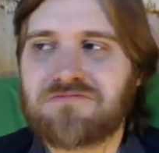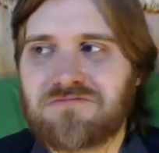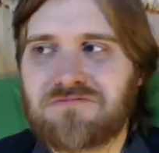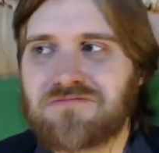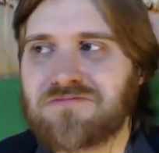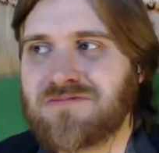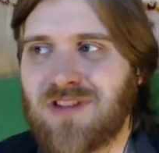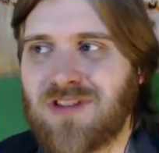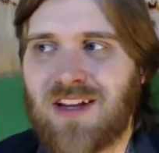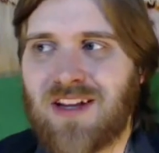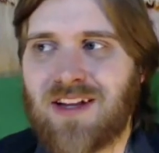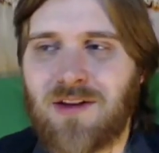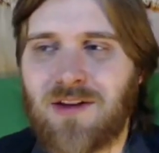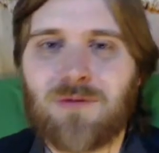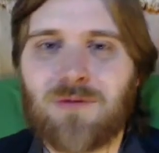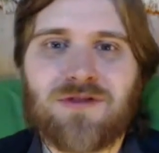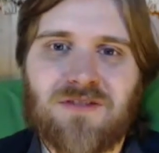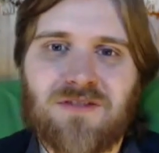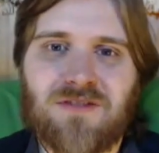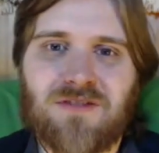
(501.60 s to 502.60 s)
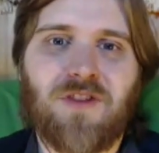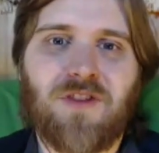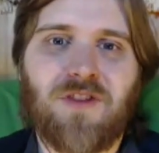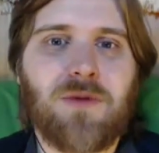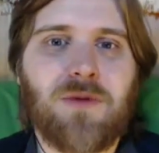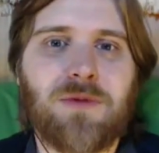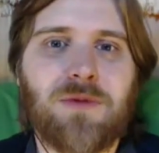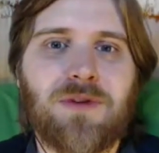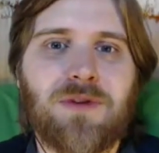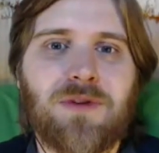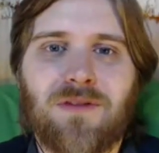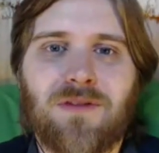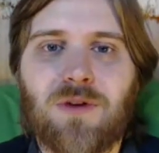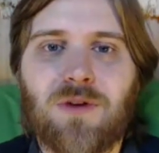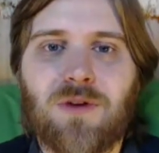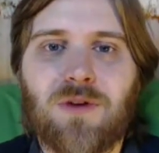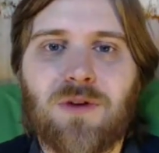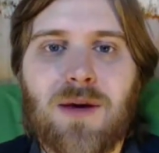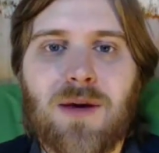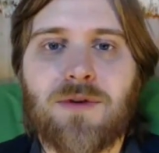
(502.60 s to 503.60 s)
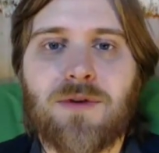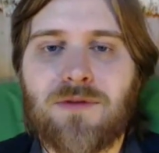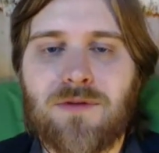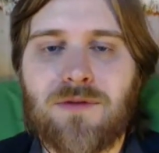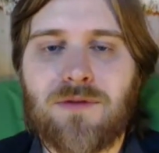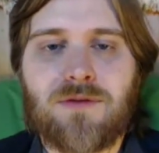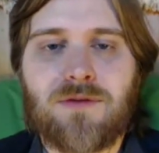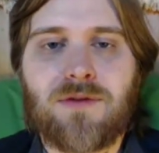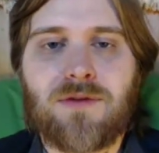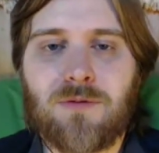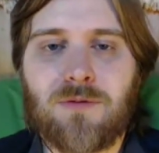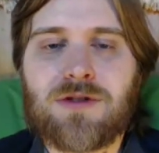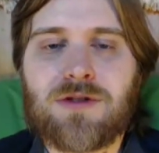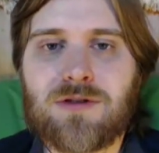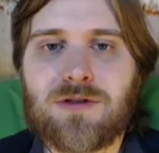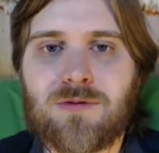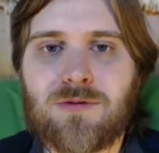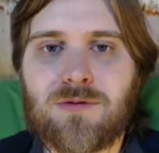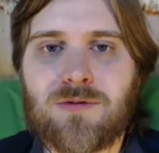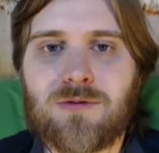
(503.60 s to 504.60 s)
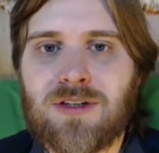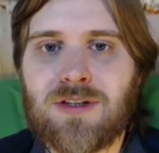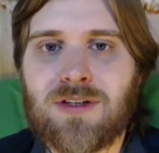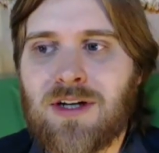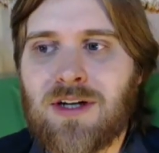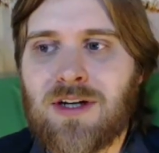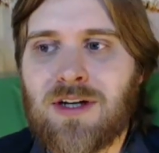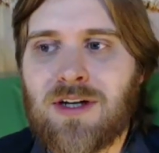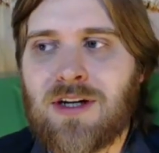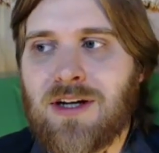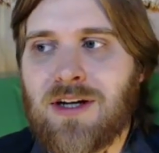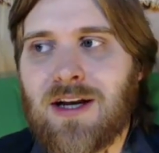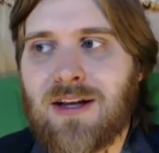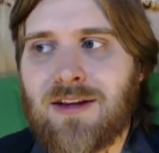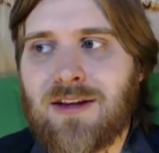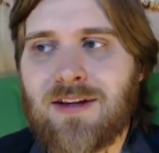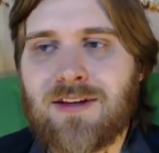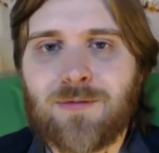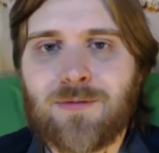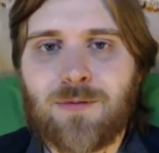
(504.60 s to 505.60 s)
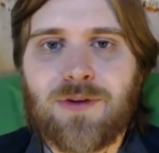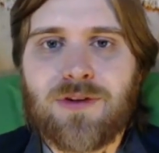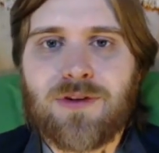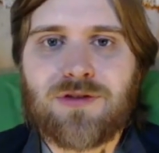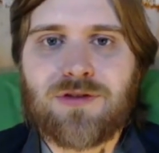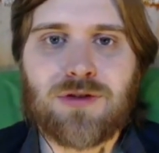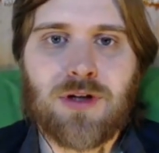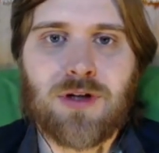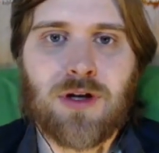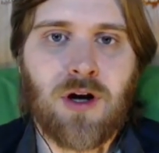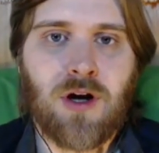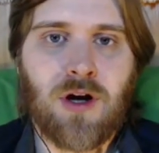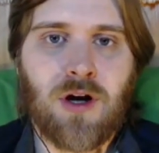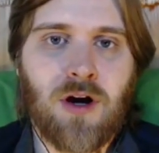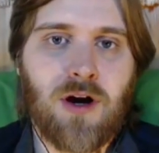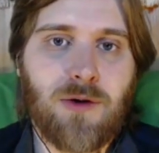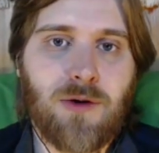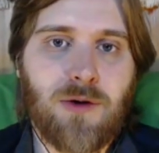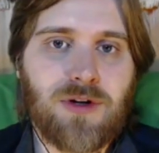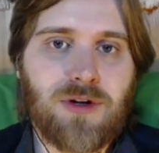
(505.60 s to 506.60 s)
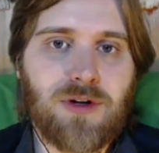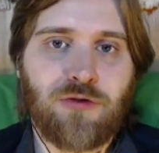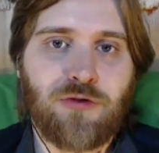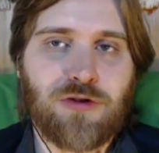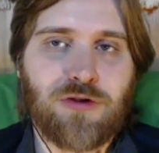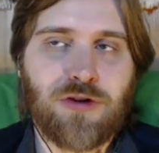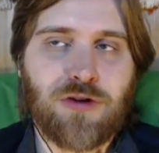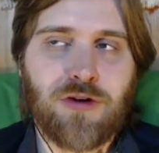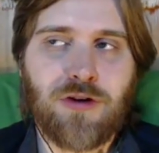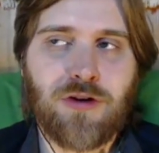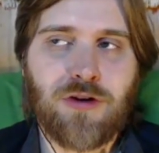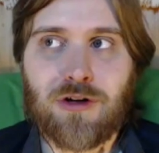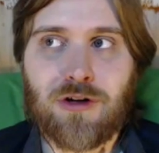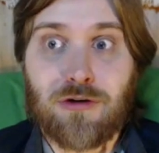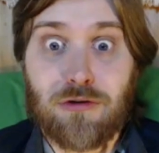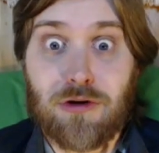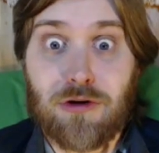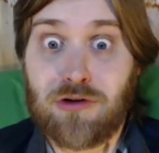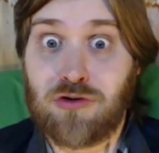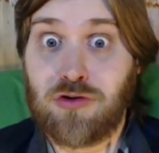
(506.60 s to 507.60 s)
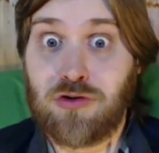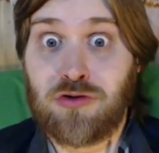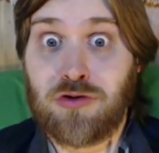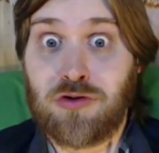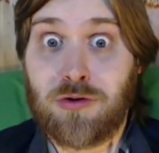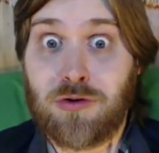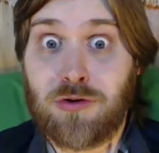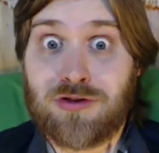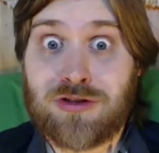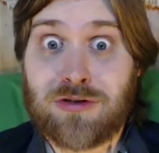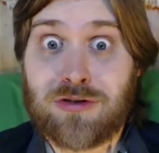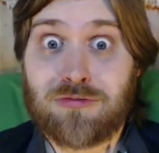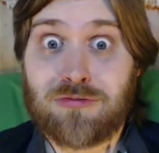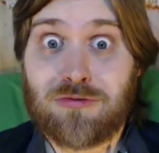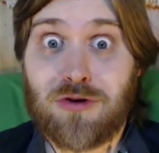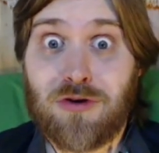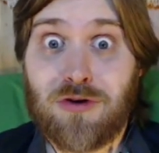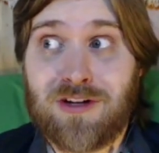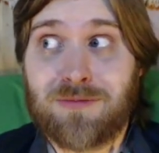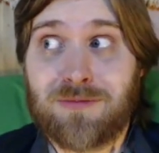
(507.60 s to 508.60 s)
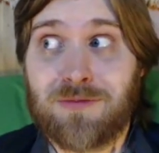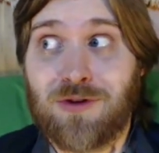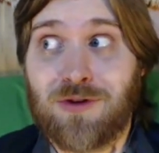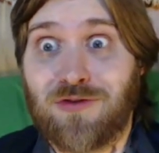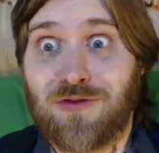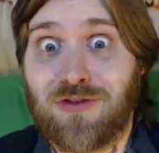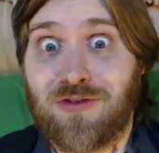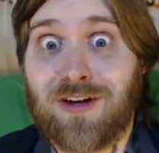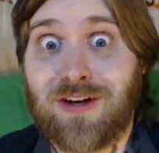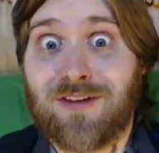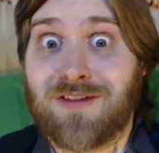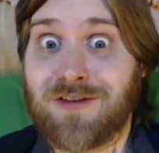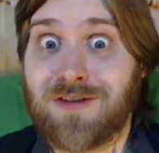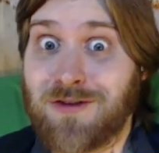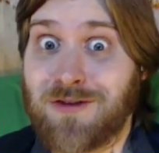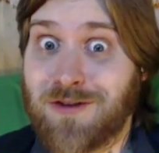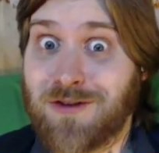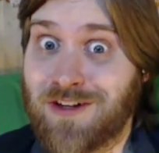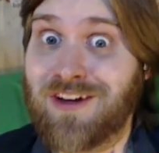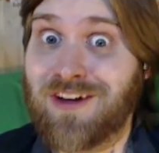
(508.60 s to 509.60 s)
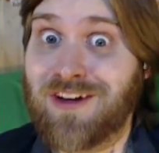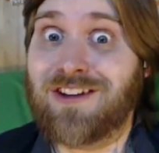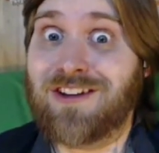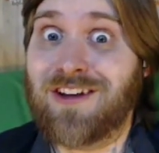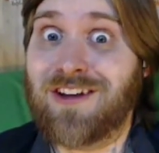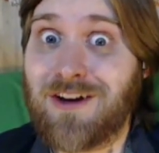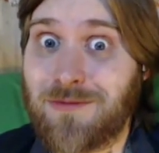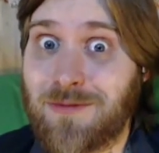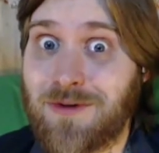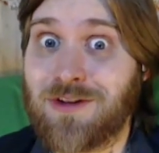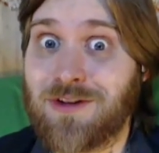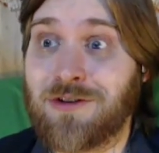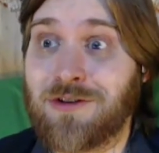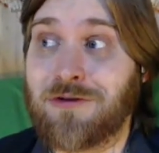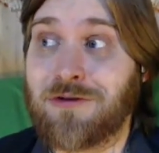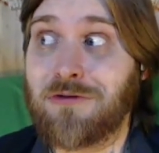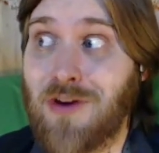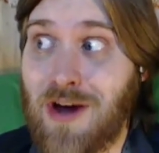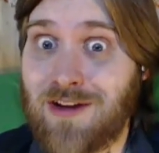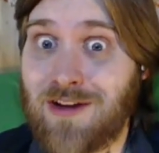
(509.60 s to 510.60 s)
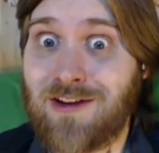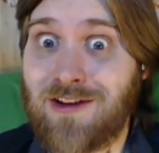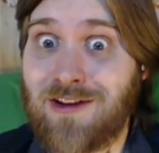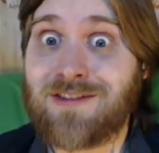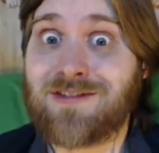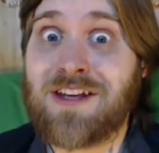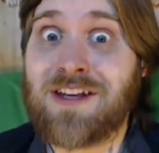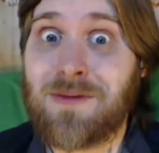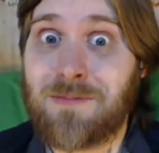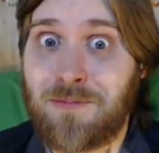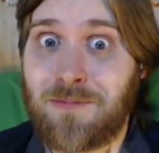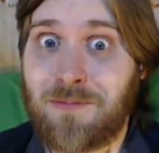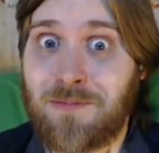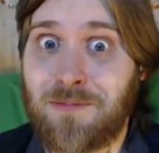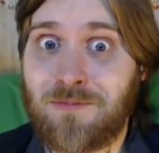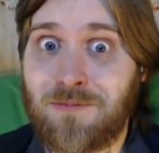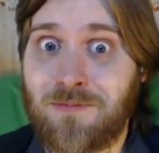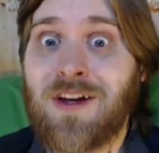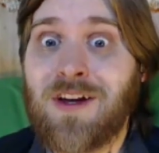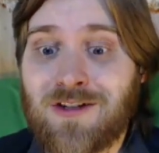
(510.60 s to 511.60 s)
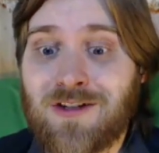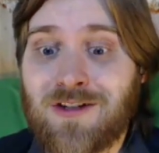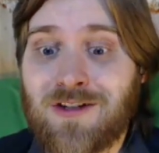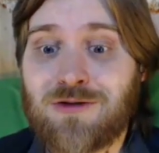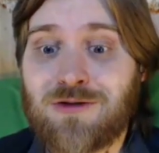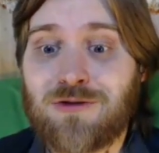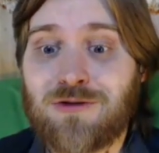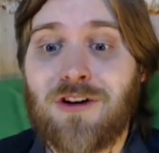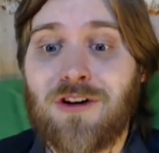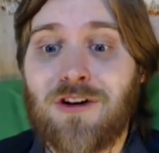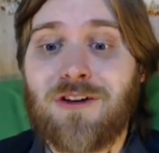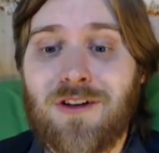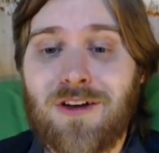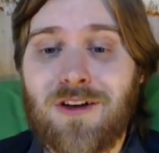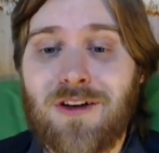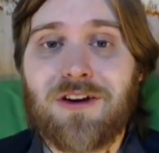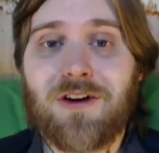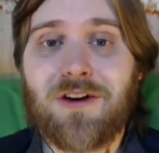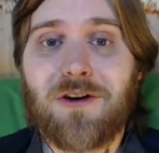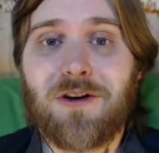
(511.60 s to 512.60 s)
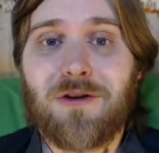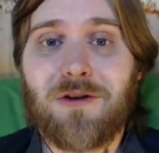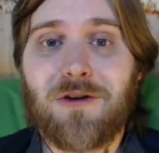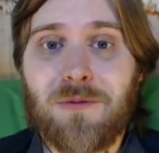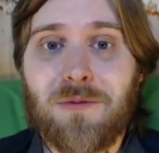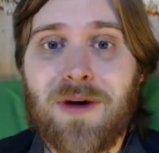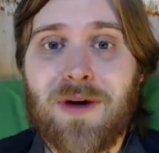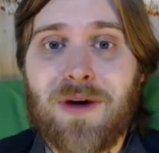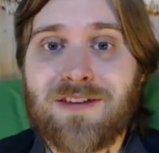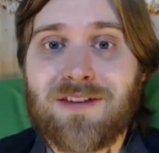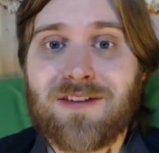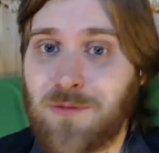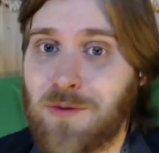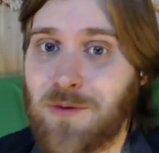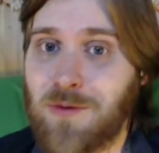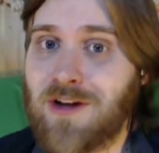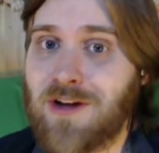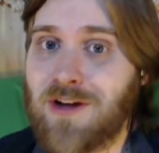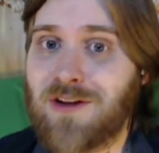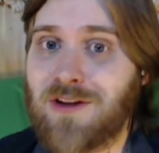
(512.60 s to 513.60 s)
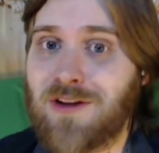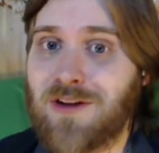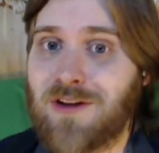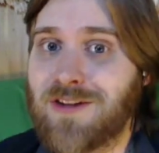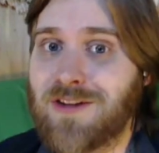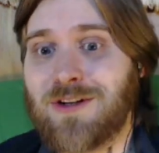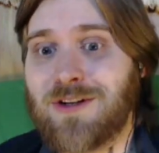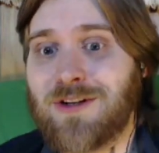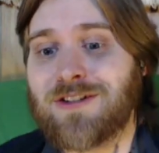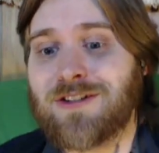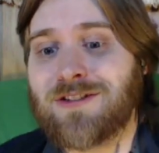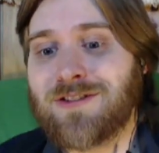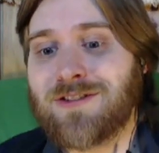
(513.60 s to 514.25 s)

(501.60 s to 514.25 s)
Like, there were some funny moments to Neighbors, the original one. And this one is just like, all right, we did a fraternity. Let's just do a sorority moves next door. Yeah, that'll be great. Let's keep, going back to the well on this one.